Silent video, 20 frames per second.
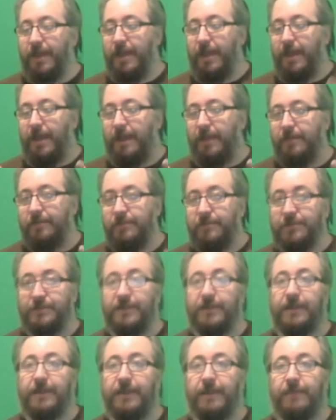And
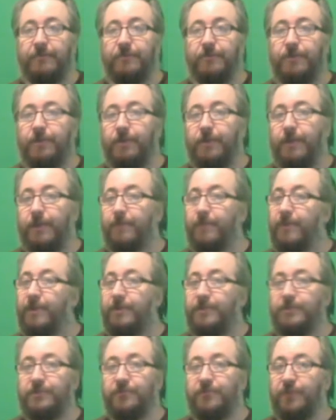since I didn't have Dirty Grandpa,
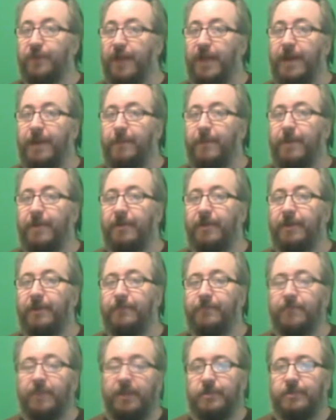I just forgot about it
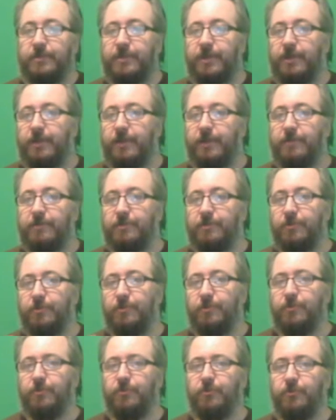until I was
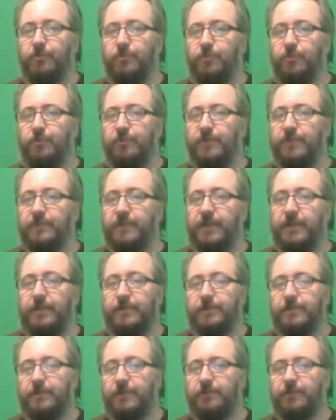going through movies I had
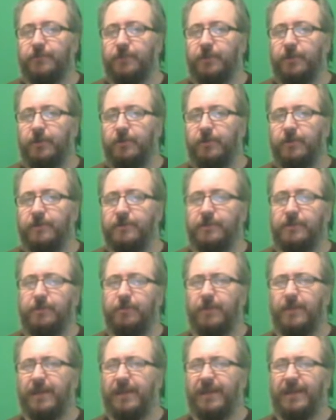seen for the year, and I was like,
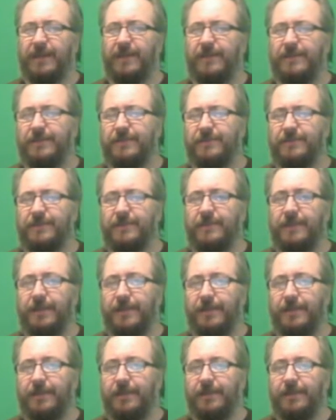wait, I did see
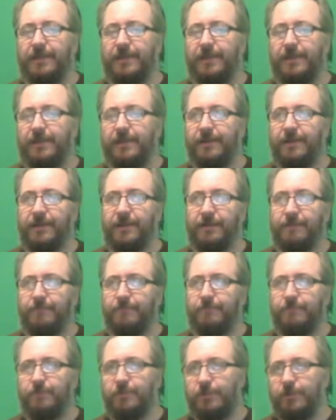that, didn't I?
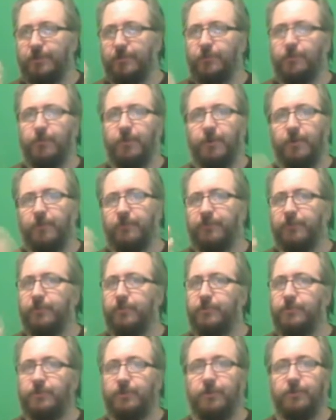And looking through my
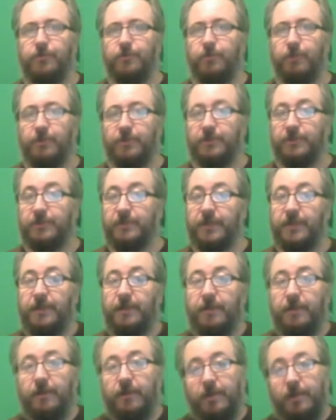reviews, nope, it wasn't
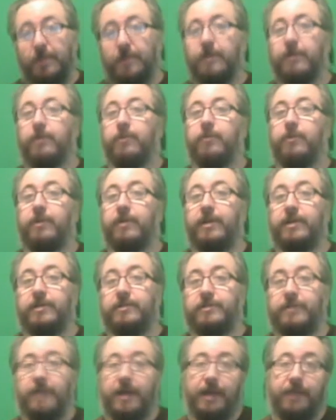there.
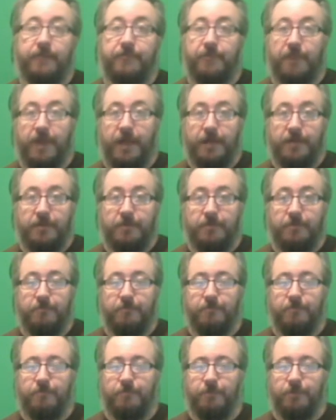Realized I'd forgot to
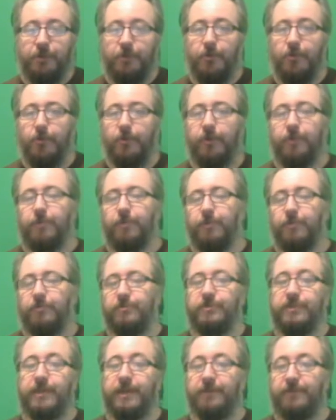record and
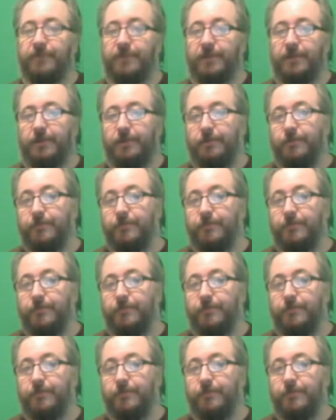post that video.